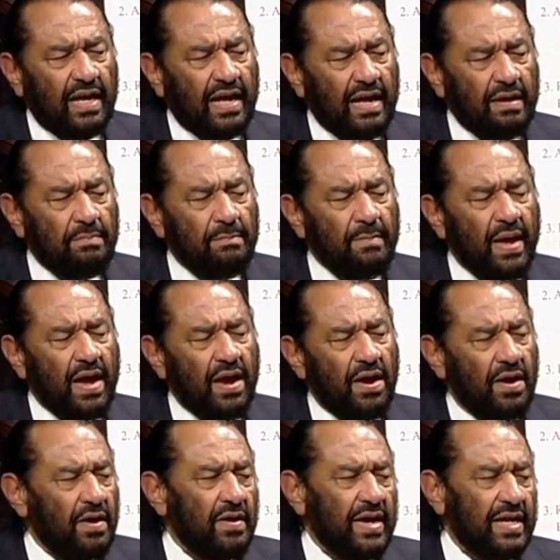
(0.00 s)
a
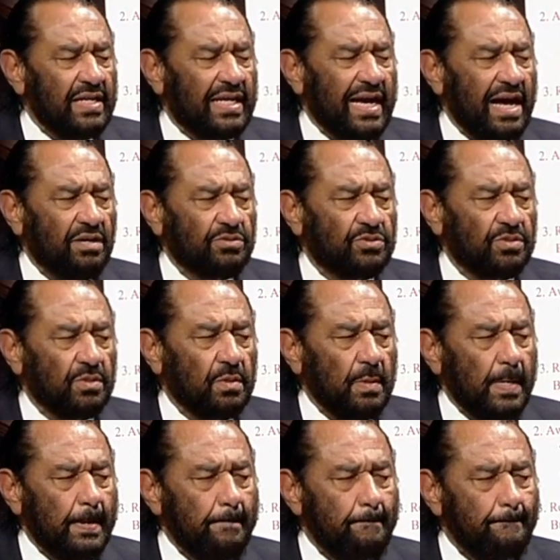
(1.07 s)
mayor and council
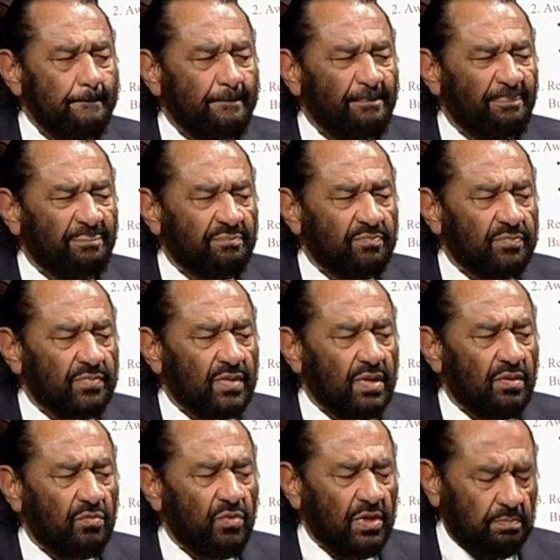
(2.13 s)

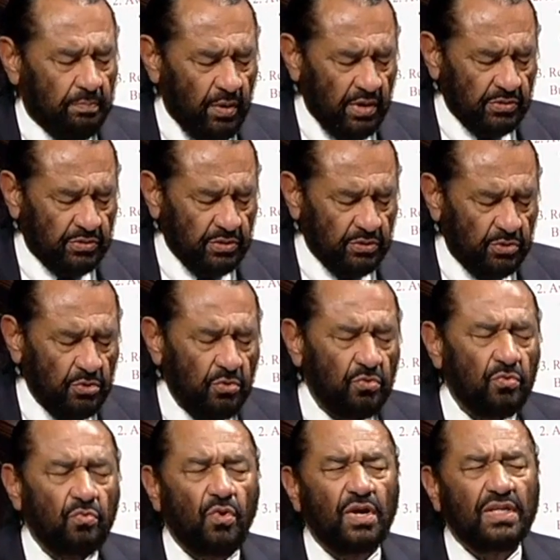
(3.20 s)
with persons
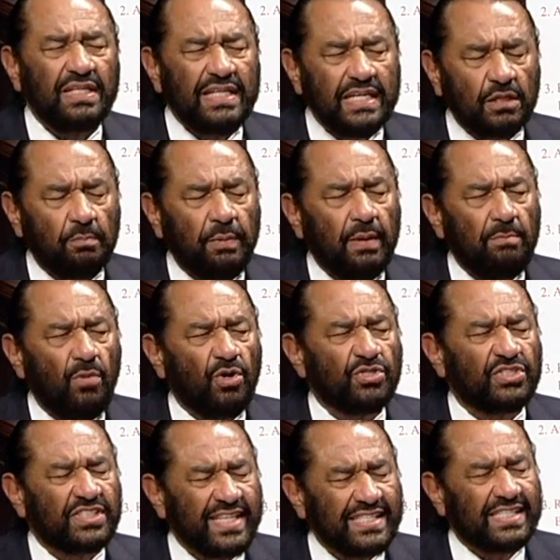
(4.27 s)
who were a little bit more
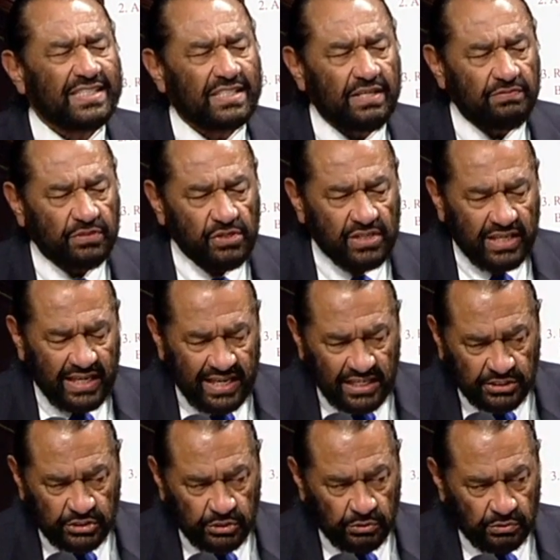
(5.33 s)
sensitive to the
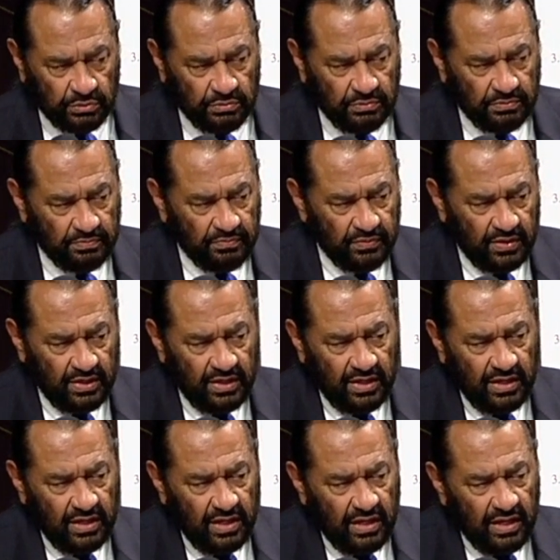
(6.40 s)
issue.
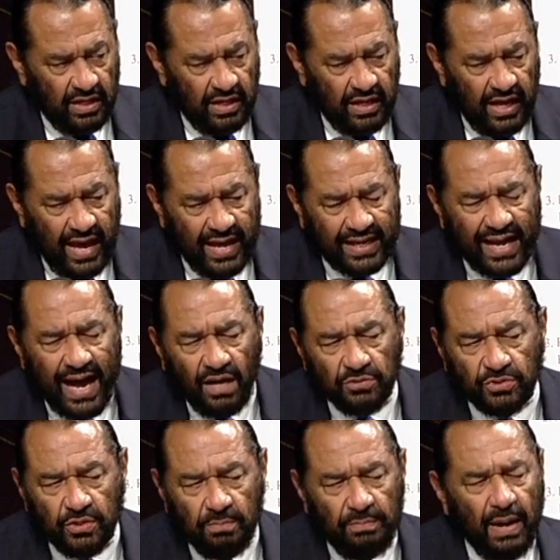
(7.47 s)
A
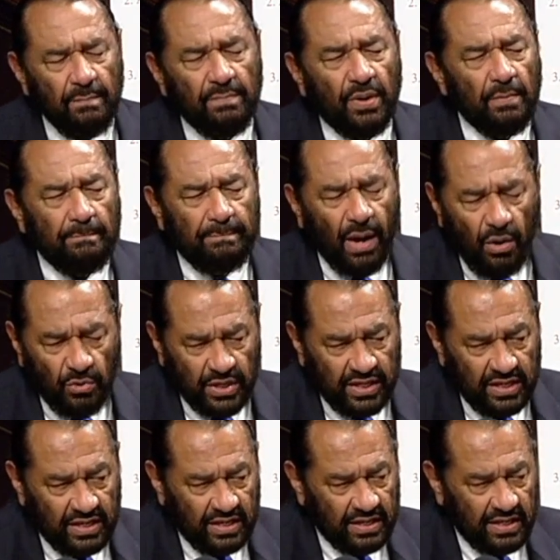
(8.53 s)
council member,
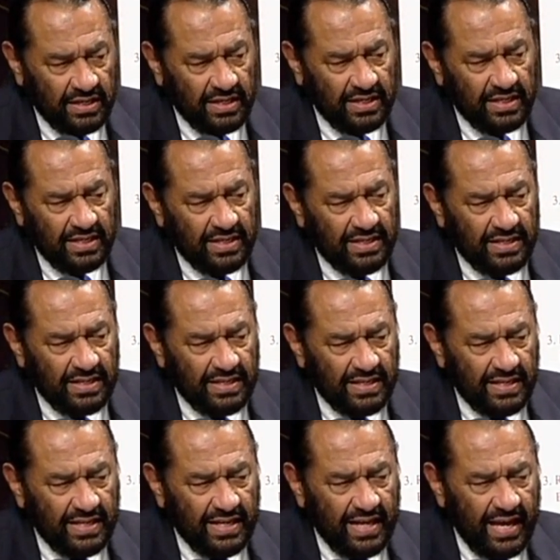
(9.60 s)
Boney,
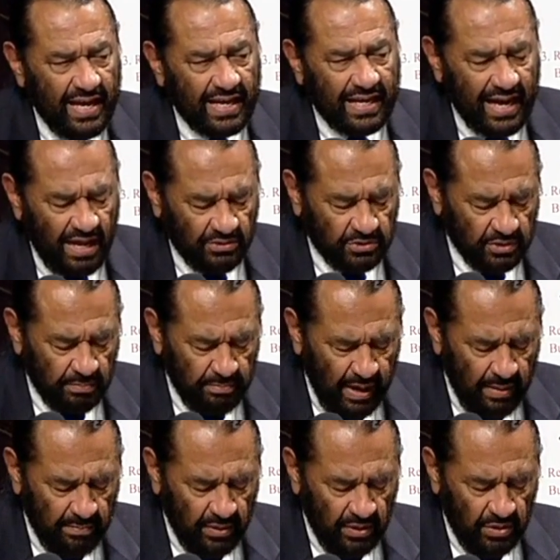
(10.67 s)
a council
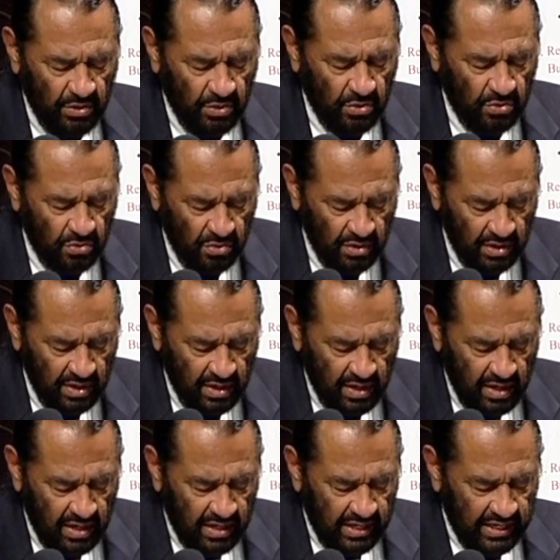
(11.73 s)
member who
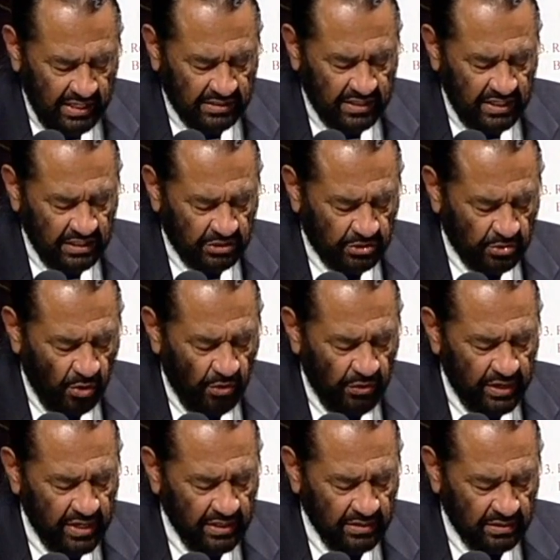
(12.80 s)
is a
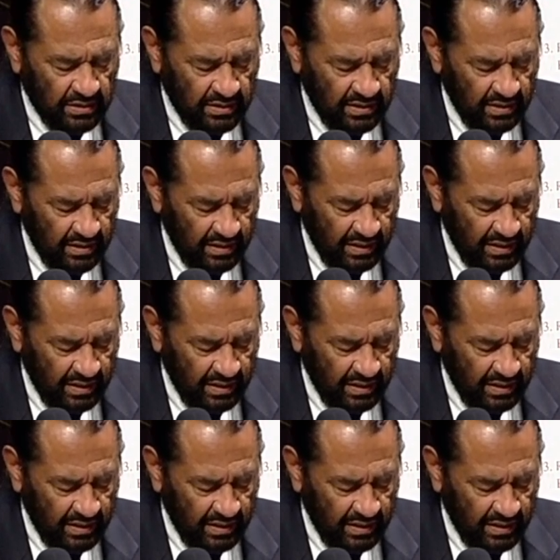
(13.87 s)
historian,